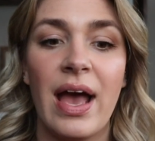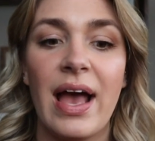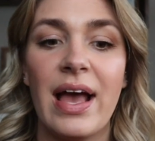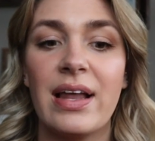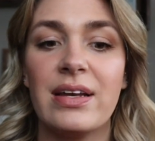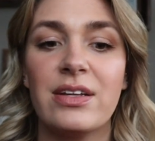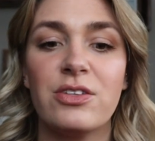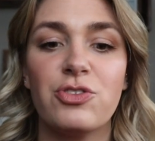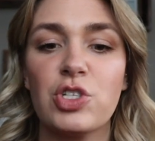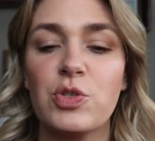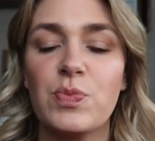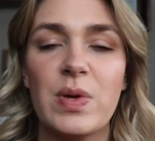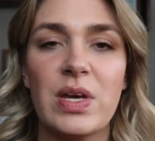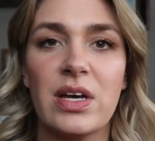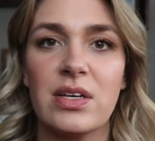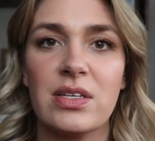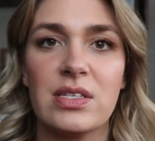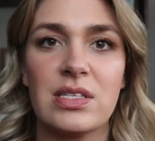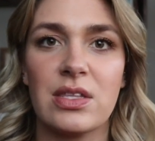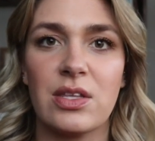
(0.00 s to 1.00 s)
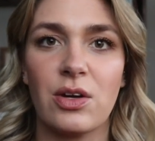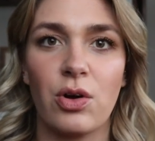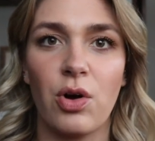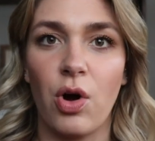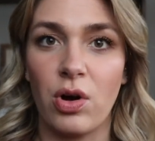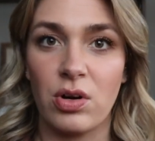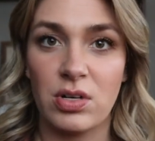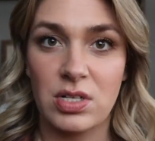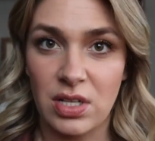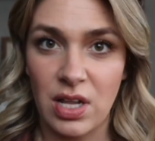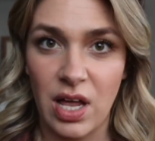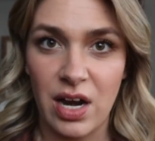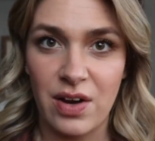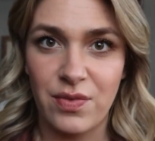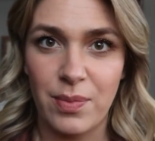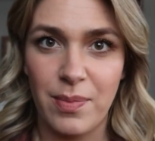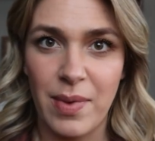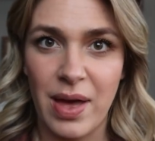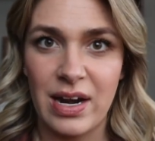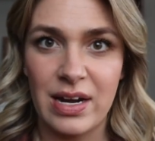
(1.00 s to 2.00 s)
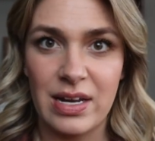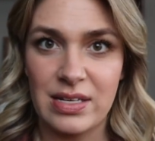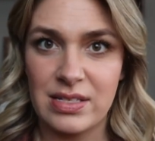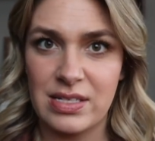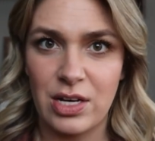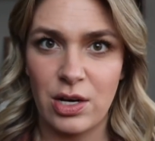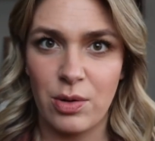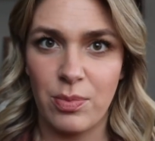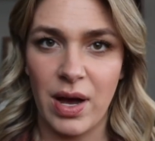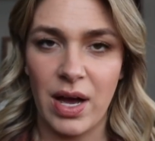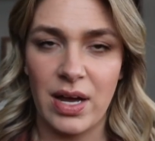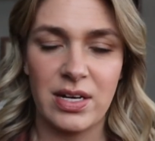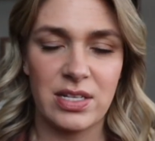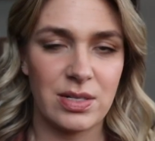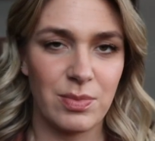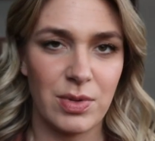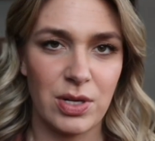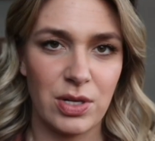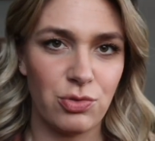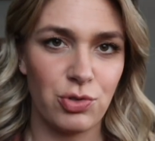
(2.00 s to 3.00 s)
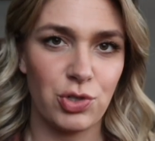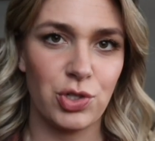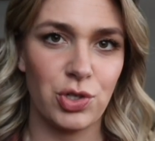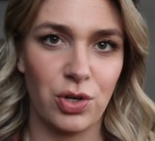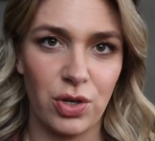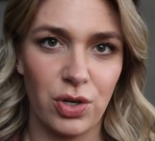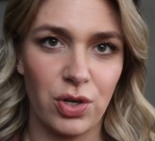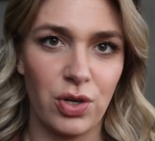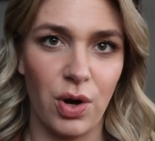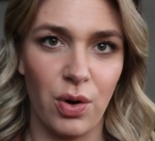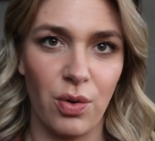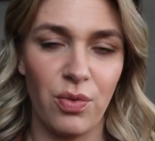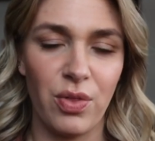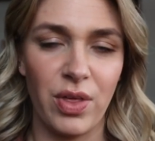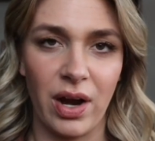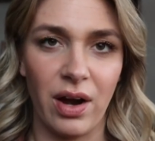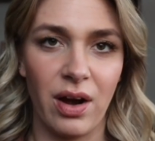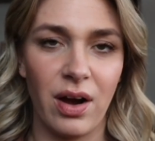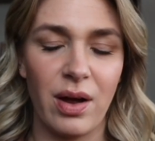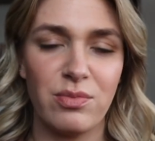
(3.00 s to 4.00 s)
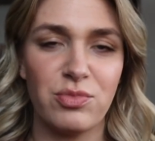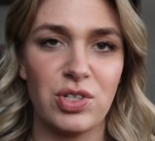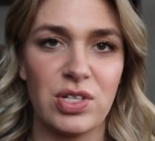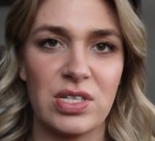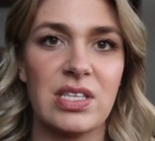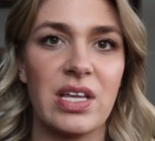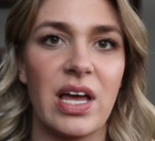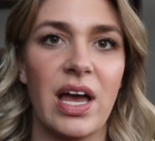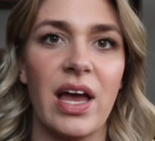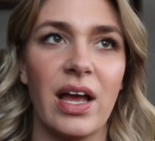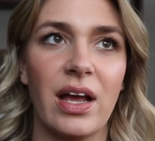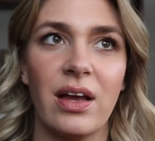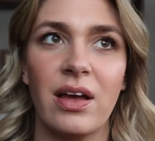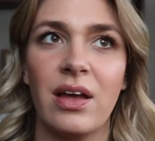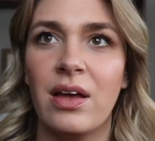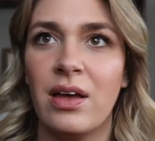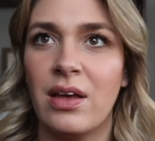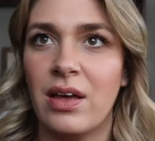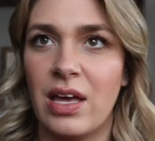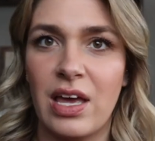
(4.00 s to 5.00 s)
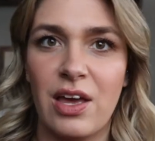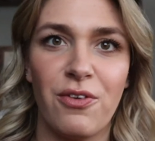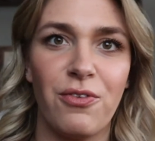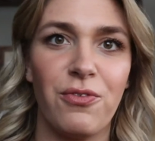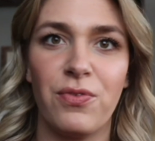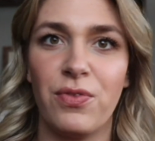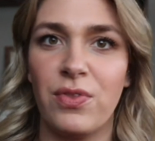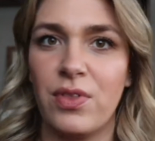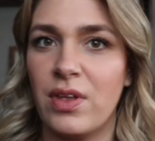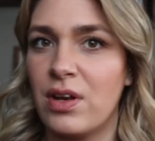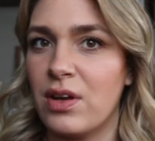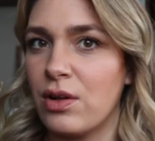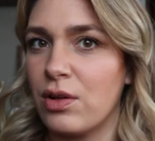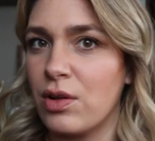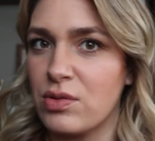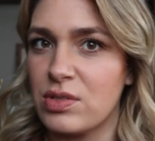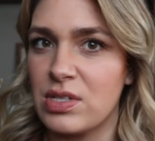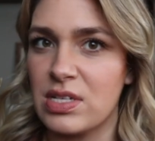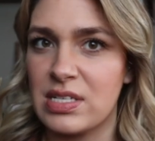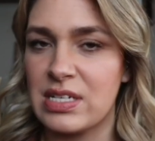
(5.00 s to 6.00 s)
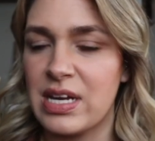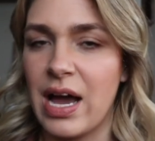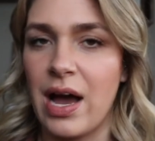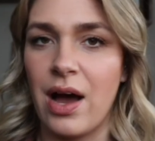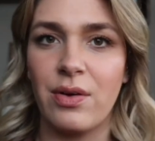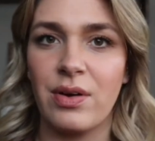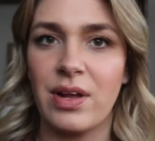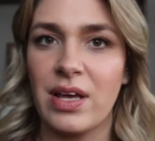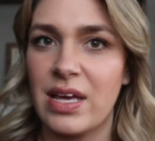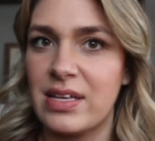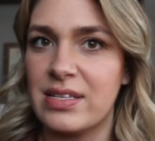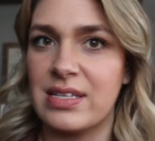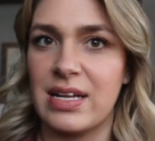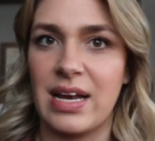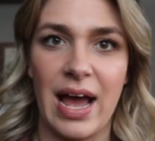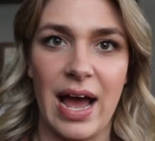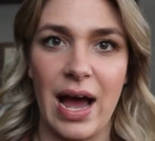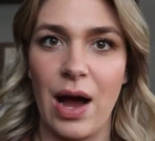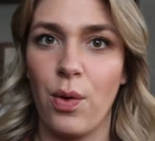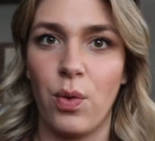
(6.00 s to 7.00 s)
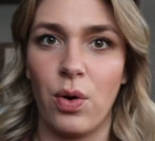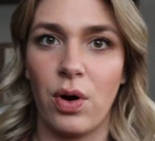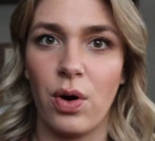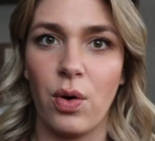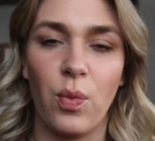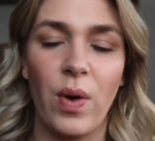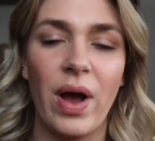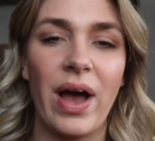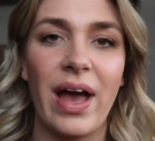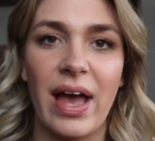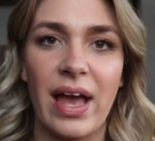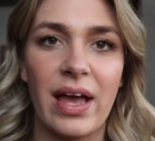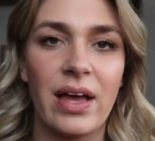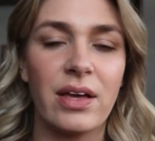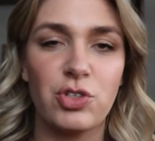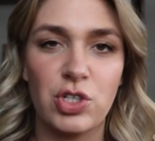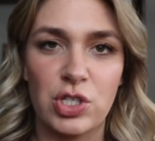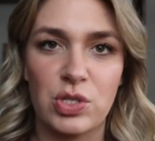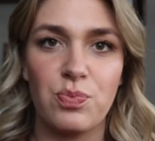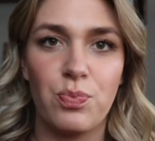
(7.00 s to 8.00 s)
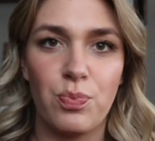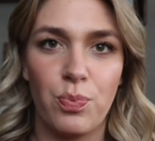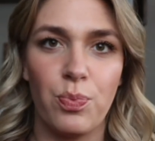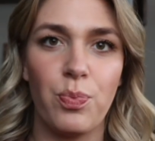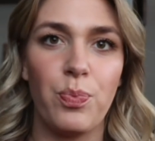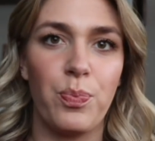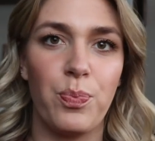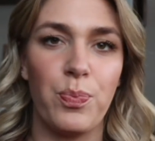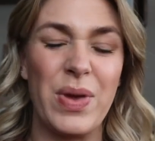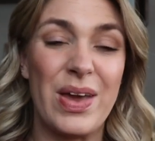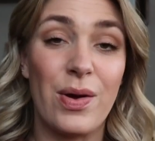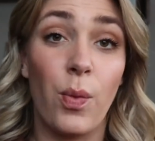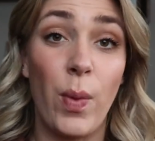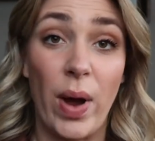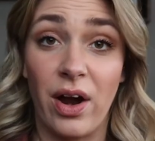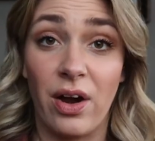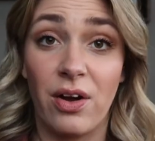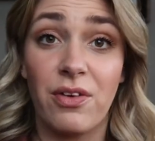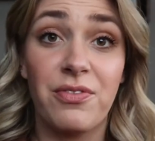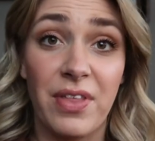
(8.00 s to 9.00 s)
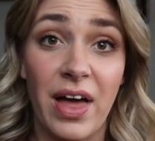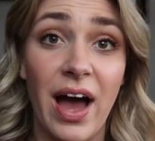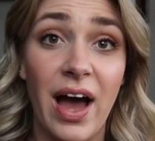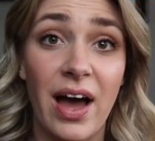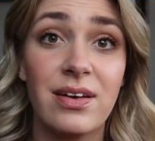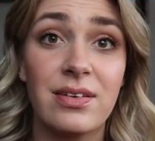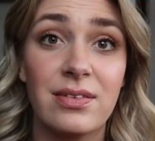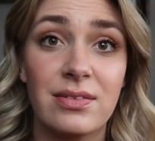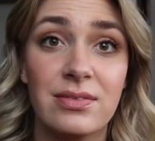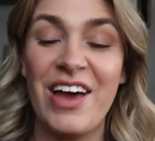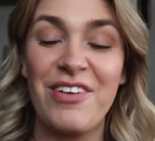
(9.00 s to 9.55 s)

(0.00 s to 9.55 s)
And just because there aren't a lot of amenities nearby doesn't mean you shouldn't go there. I'm just saying if the closest town is an hour away, just be aware of that.